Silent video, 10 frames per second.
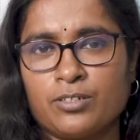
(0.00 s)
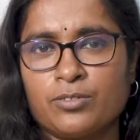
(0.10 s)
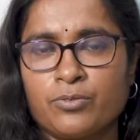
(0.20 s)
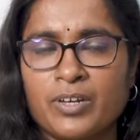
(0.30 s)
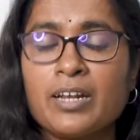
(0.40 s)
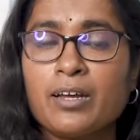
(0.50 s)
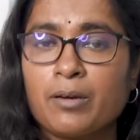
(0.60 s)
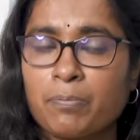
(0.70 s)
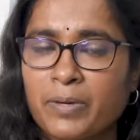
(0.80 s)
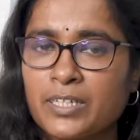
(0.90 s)
So, when
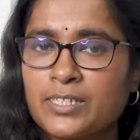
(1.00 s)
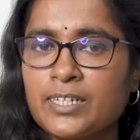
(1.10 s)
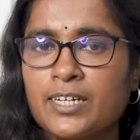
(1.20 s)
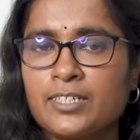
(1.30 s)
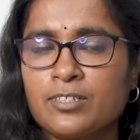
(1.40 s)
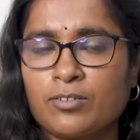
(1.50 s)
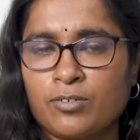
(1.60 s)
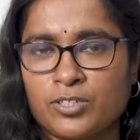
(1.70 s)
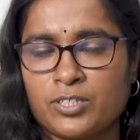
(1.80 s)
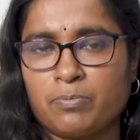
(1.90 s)
a patient has
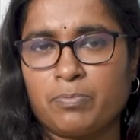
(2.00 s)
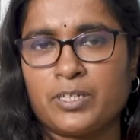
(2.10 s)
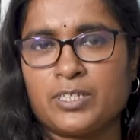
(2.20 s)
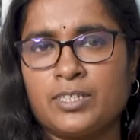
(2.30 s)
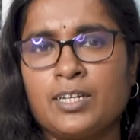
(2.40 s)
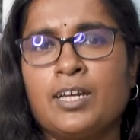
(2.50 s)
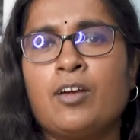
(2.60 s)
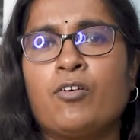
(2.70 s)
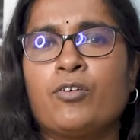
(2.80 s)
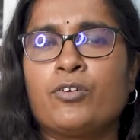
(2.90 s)
constipation
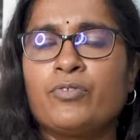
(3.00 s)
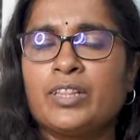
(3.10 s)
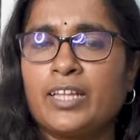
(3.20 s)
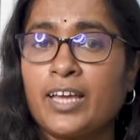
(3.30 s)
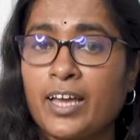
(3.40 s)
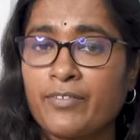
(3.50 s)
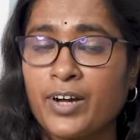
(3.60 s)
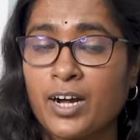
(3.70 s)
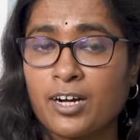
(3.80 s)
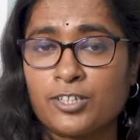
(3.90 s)
or when they have
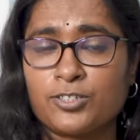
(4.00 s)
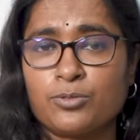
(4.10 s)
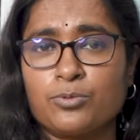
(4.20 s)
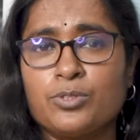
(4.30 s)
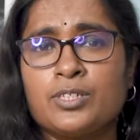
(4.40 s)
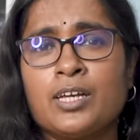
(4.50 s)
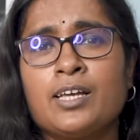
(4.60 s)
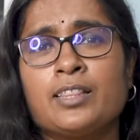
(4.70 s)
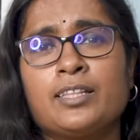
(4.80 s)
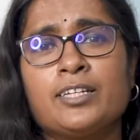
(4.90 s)
hard stools,
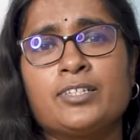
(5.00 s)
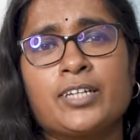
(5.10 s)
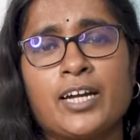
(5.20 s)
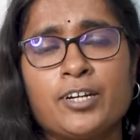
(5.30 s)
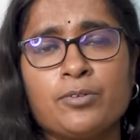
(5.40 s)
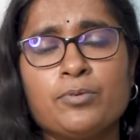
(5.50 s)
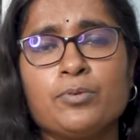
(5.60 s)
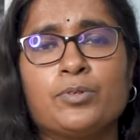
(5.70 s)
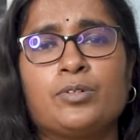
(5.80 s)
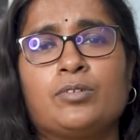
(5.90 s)
they try to
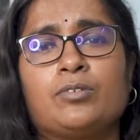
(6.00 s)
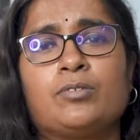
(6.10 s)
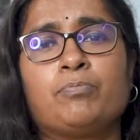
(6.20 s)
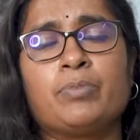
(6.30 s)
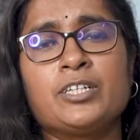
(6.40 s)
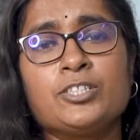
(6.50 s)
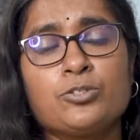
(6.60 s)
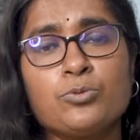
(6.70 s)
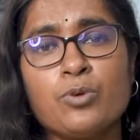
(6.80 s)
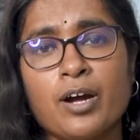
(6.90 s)
press
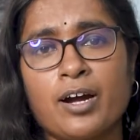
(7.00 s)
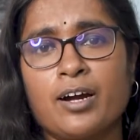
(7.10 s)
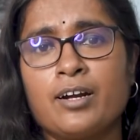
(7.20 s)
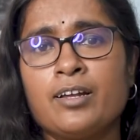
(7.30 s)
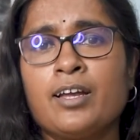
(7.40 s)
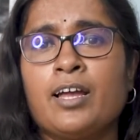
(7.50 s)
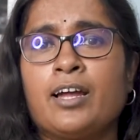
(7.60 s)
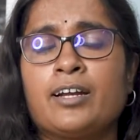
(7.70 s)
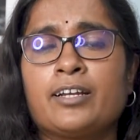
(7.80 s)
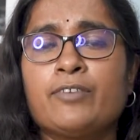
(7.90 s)
too hard
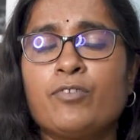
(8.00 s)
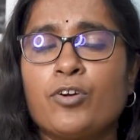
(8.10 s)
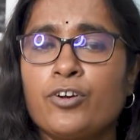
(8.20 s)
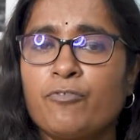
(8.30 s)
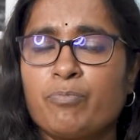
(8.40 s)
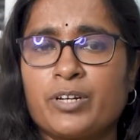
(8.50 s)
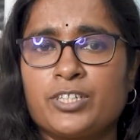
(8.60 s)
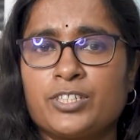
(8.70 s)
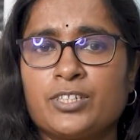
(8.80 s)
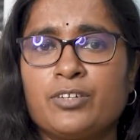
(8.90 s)
and give a lot of
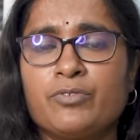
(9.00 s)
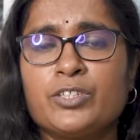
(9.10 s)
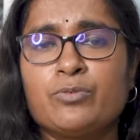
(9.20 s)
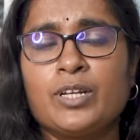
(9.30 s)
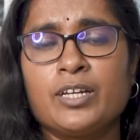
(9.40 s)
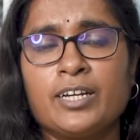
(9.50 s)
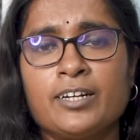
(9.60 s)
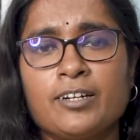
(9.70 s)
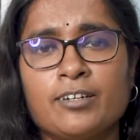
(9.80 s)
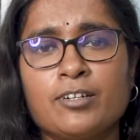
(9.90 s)
pressure, which will
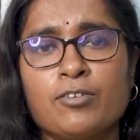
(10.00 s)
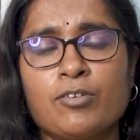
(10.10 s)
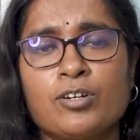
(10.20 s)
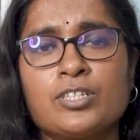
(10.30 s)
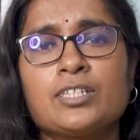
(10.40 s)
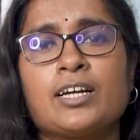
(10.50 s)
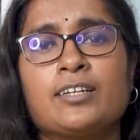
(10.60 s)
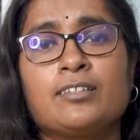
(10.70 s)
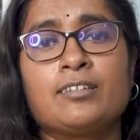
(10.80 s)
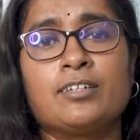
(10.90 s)
in turn cause
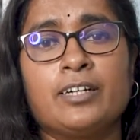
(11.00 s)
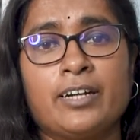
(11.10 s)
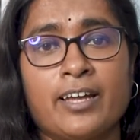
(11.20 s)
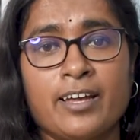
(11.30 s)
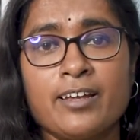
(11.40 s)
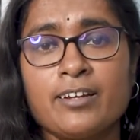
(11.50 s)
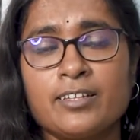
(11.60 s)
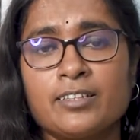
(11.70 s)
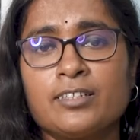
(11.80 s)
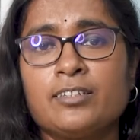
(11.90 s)
either a tear
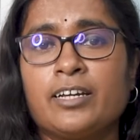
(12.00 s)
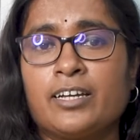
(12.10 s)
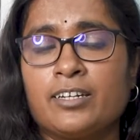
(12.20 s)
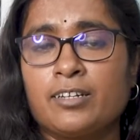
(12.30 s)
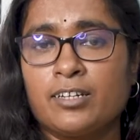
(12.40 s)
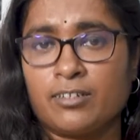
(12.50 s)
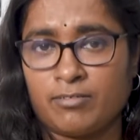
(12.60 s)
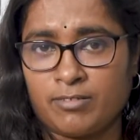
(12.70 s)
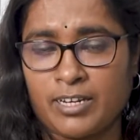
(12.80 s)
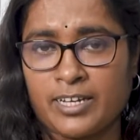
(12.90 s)
in the anal
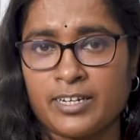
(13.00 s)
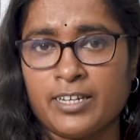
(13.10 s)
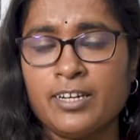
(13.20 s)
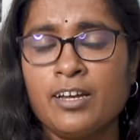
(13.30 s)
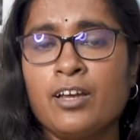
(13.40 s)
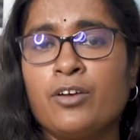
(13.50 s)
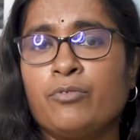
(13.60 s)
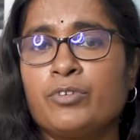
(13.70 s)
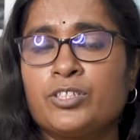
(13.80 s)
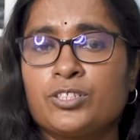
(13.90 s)
lining,
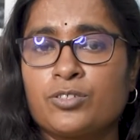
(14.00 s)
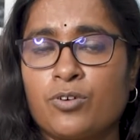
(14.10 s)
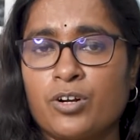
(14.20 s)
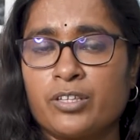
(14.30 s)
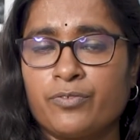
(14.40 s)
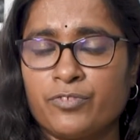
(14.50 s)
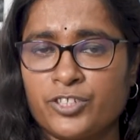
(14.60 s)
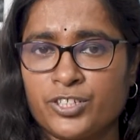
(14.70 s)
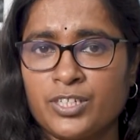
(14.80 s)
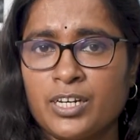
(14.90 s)
which is called the
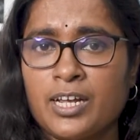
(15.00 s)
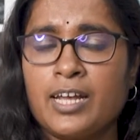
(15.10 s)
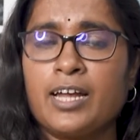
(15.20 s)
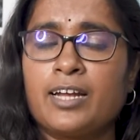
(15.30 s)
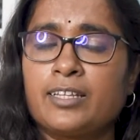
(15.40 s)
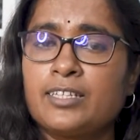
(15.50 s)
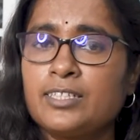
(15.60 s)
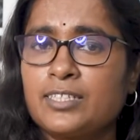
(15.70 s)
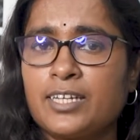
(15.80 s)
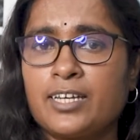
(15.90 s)
fissure, and
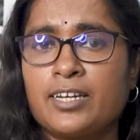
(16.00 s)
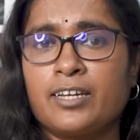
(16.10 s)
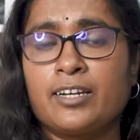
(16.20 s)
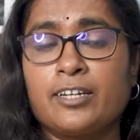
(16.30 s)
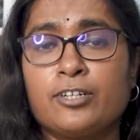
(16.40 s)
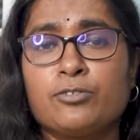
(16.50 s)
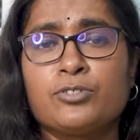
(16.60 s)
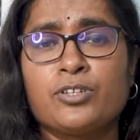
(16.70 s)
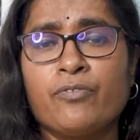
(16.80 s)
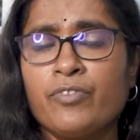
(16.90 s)
this tear can lead to
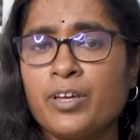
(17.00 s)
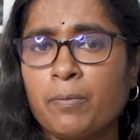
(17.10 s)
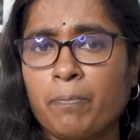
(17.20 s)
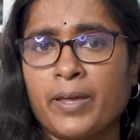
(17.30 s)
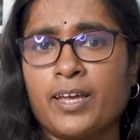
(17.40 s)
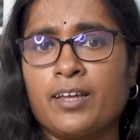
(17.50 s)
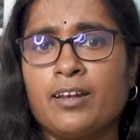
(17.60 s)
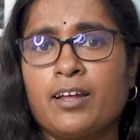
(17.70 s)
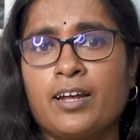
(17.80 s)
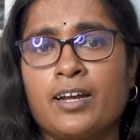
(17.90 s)
severe
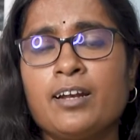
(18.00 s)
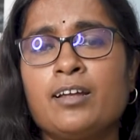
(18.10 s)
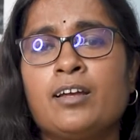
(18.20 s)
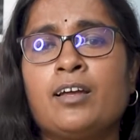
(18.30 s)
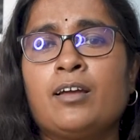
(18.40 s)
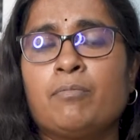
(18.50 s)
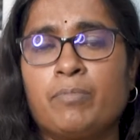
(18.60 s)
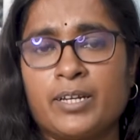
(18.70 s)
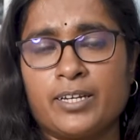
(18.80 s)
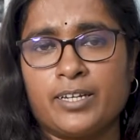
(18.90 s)
pain and
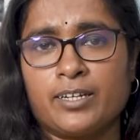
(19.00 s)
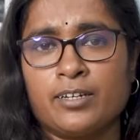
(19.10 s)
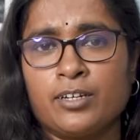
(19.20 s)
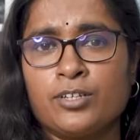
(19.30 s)
bleeding.